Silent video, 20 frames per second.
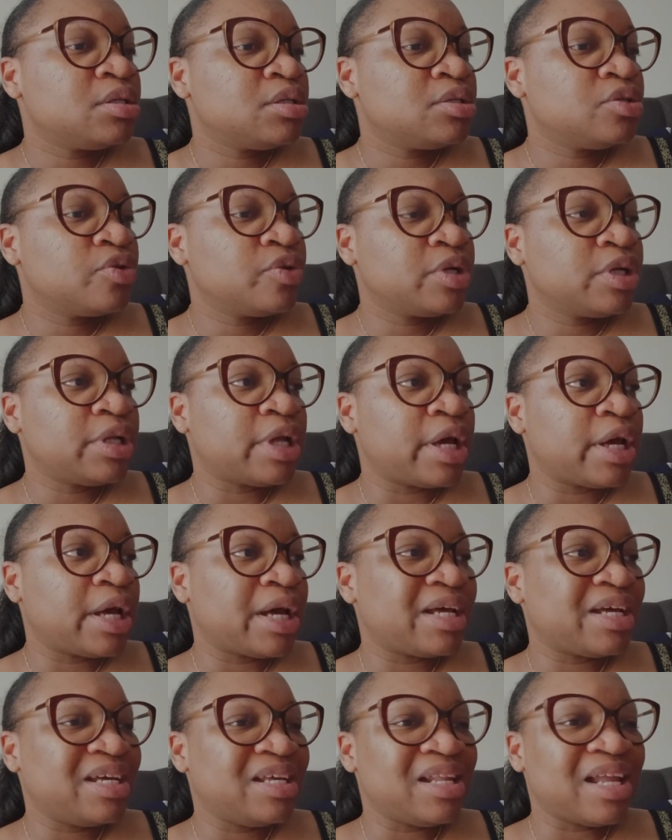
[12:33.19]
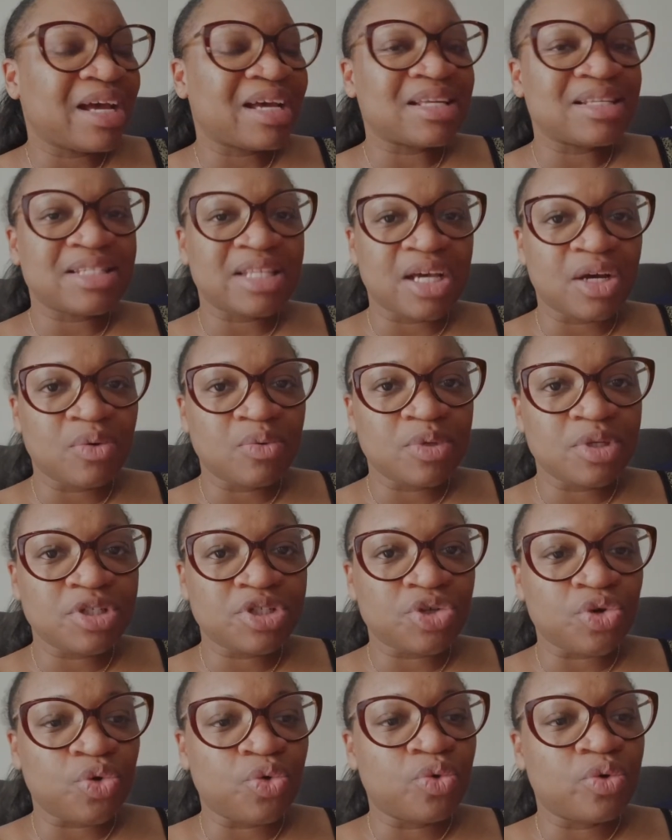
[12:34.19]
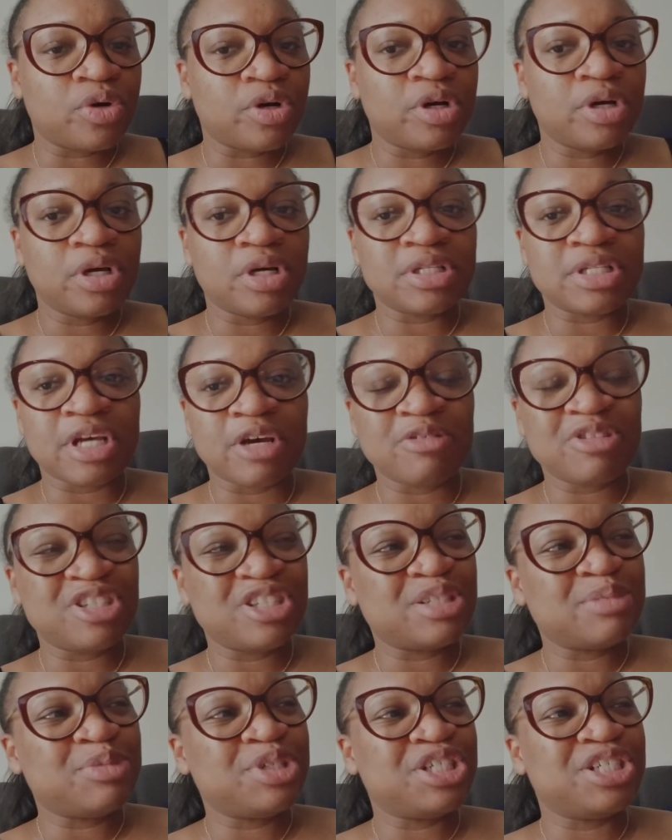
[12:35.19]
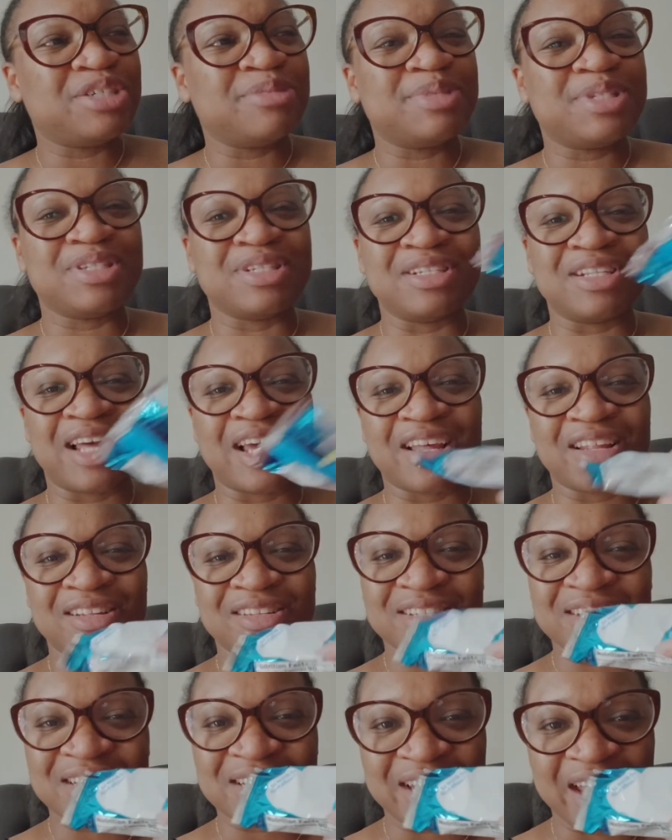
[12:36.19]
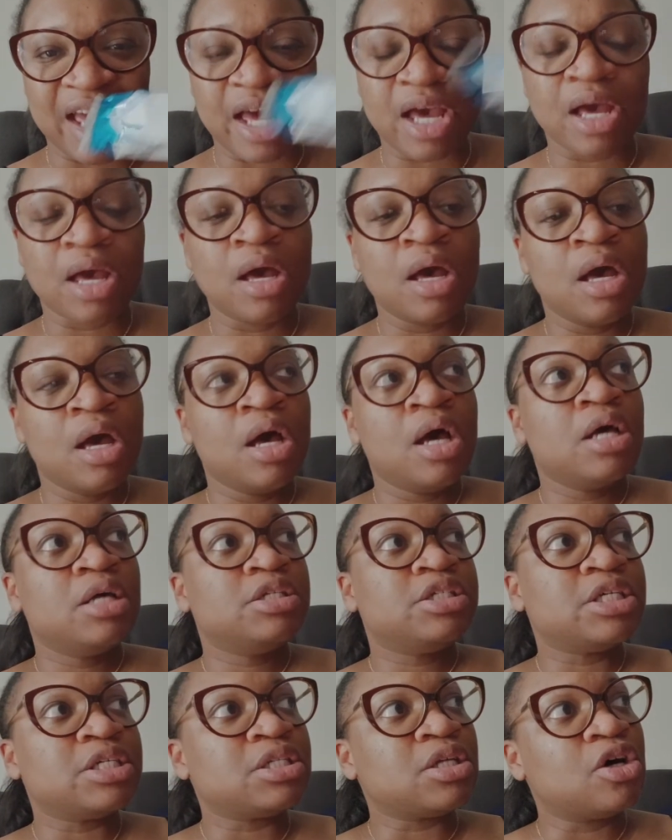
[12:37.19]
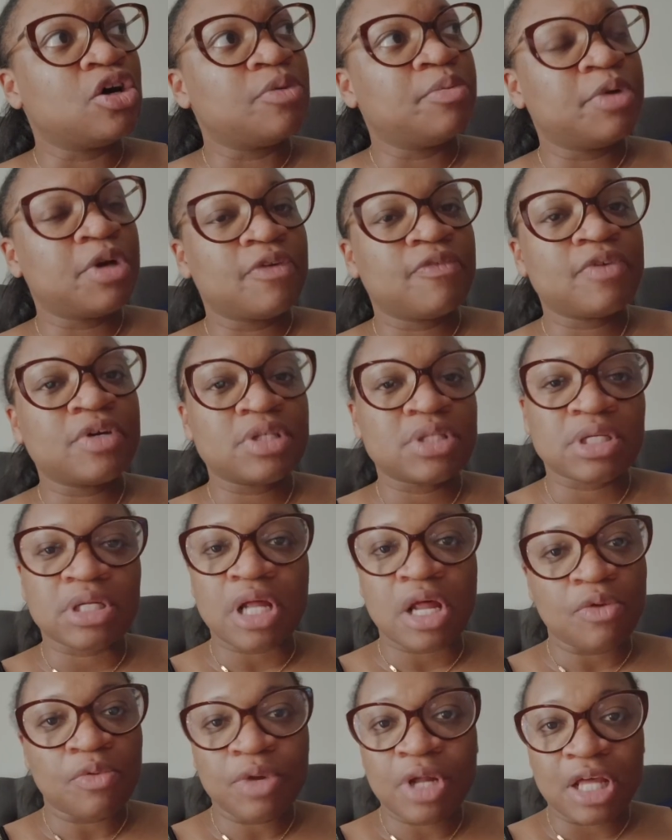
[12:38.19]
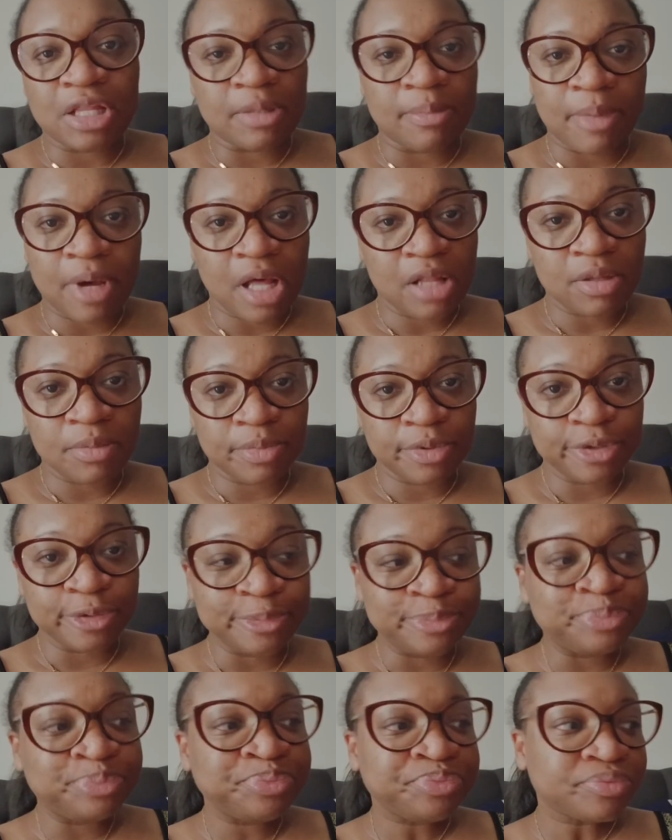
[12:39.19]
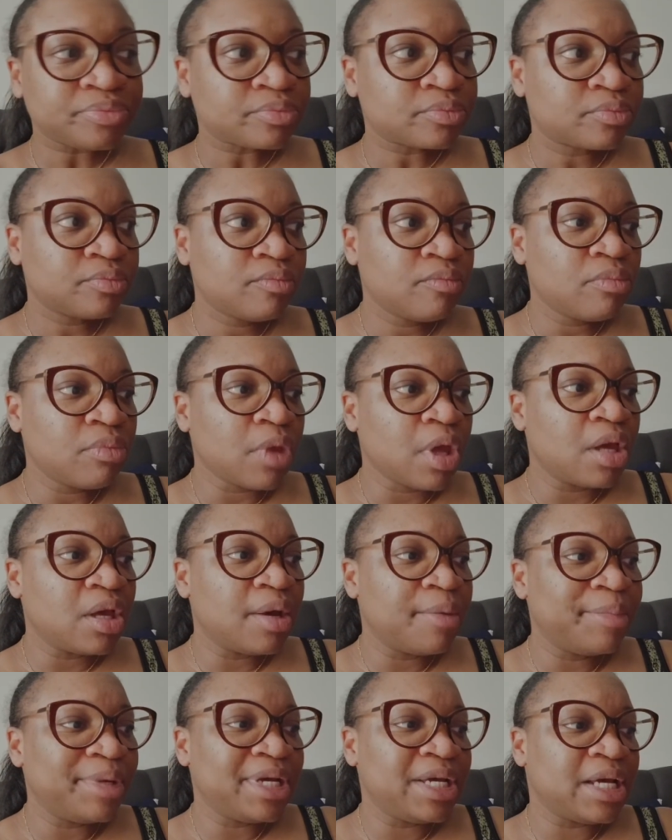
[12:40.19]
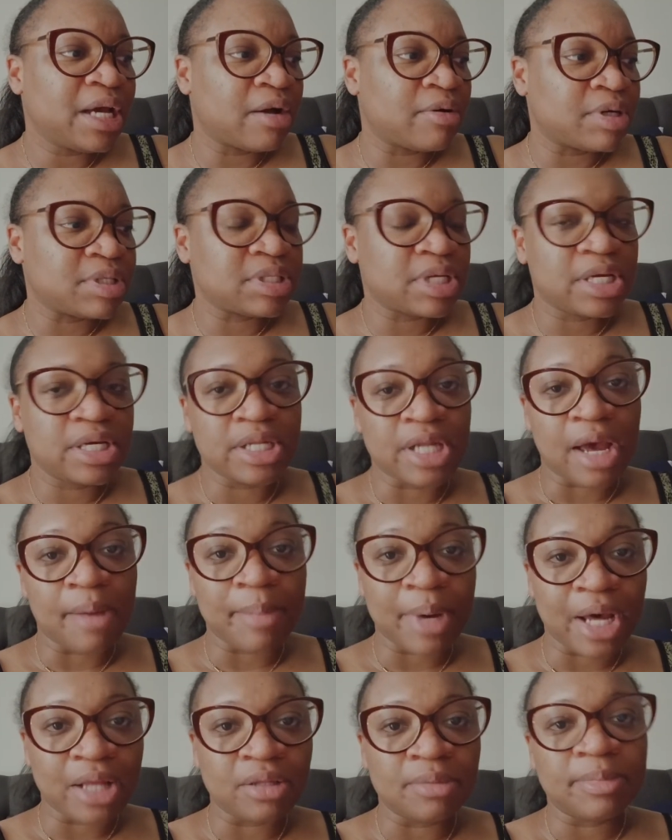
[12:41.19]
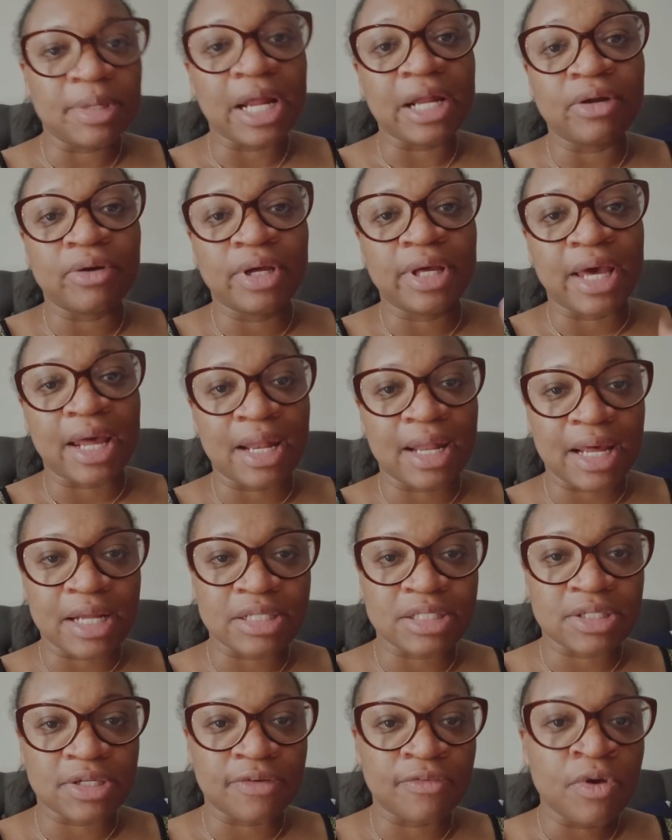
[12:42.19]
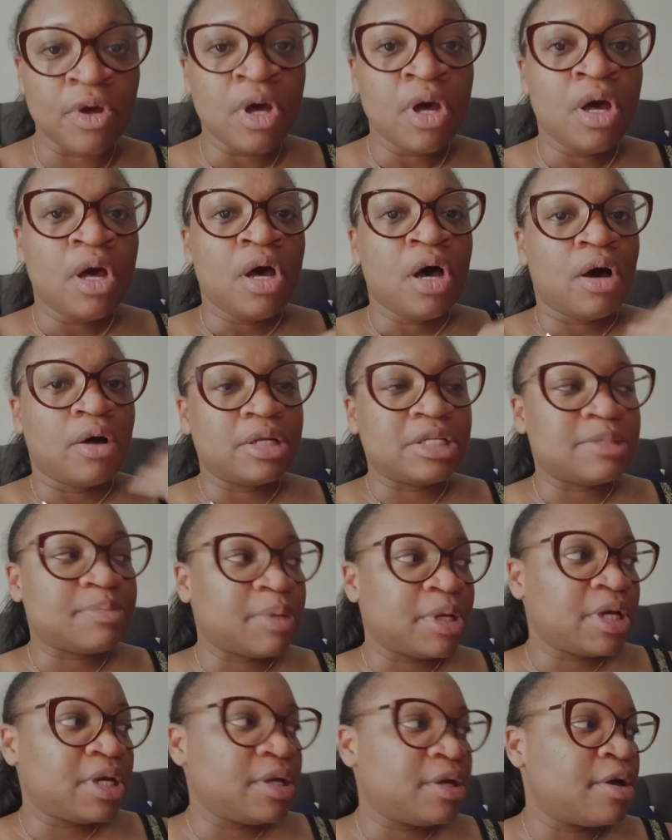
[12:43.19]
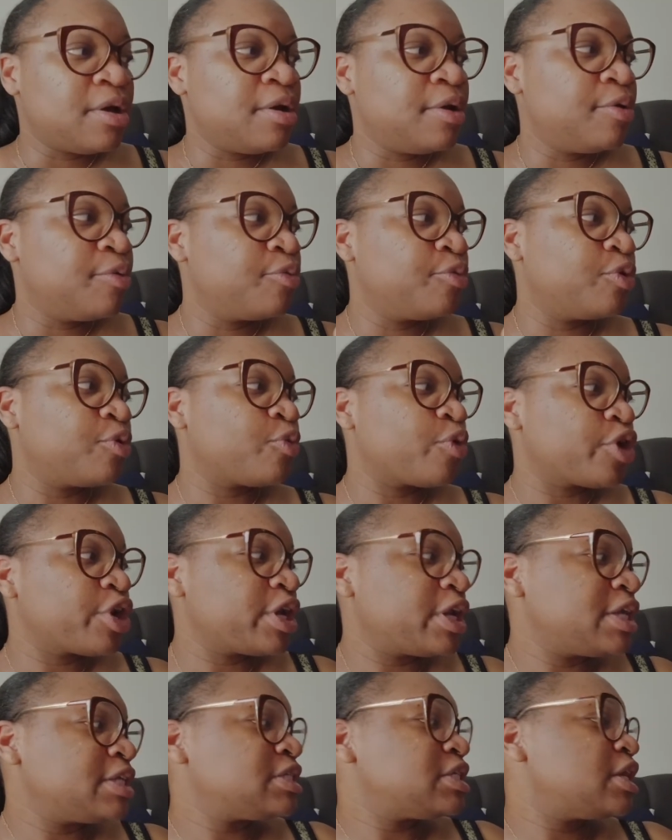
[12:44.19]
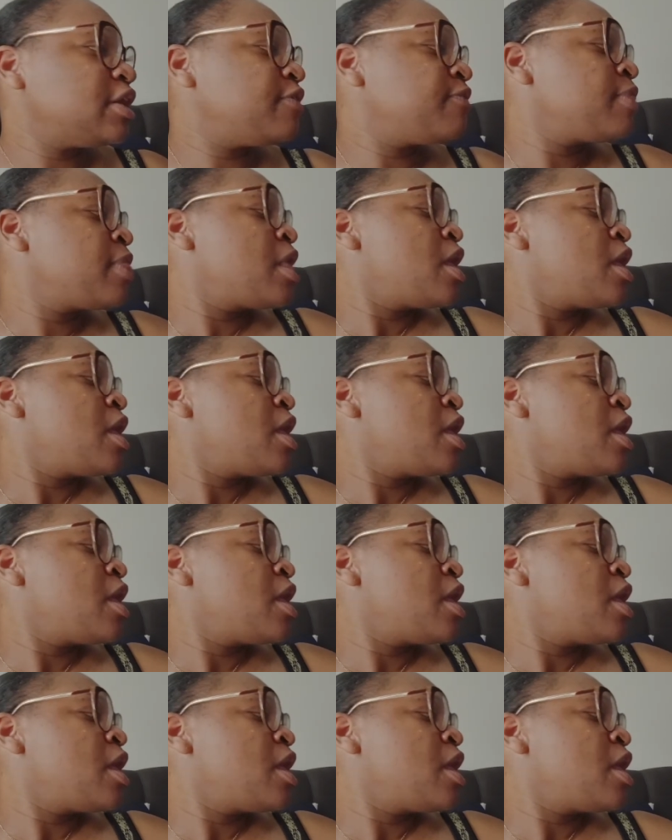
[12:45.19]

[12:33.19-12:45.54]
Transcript: during the day, I eat like a sandwich or a sandwich and some chips and like a little snack just to hold me over because I don't want to have to bother Boo. I mean, he always said he not bothered, but I know he got a lot of stuff on his plate with working and stuff.